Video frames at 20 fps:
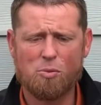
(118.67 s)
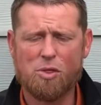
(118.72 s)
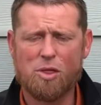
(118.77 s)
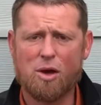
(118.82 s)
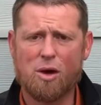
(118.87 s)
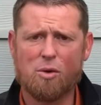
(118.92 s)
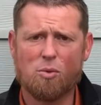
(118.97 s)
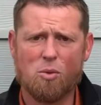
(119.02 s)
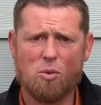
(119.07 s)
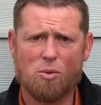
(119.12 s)

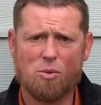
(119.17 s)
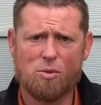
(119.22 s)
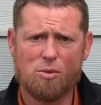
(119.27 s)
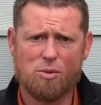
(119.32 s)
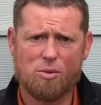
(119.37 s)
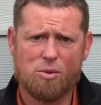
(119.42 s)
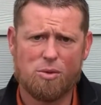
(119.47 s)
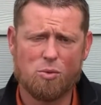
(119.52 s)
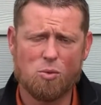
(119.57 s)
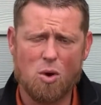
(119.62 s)

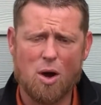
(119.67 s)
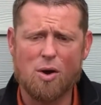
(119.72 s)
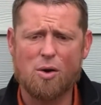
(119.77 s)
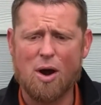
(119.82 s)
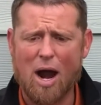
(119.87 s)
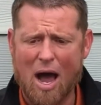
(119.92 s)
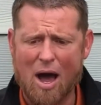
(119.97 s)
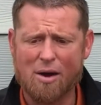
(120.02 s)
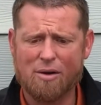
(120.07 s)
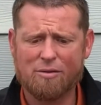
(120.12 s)
the
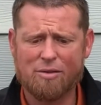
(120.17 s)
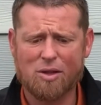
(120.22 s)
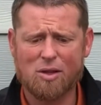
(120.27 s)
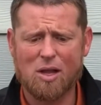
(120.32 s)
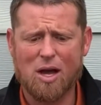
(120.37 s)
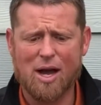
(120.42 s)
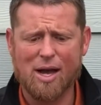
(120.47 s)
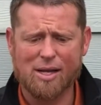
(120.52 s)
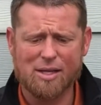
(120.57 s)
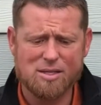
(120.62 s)
water out of the
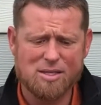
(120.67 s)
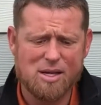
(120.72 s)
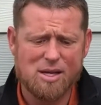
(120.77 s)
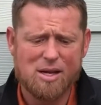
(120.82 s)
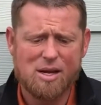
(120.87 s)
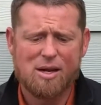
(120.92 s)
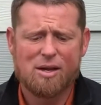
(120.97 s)
lines.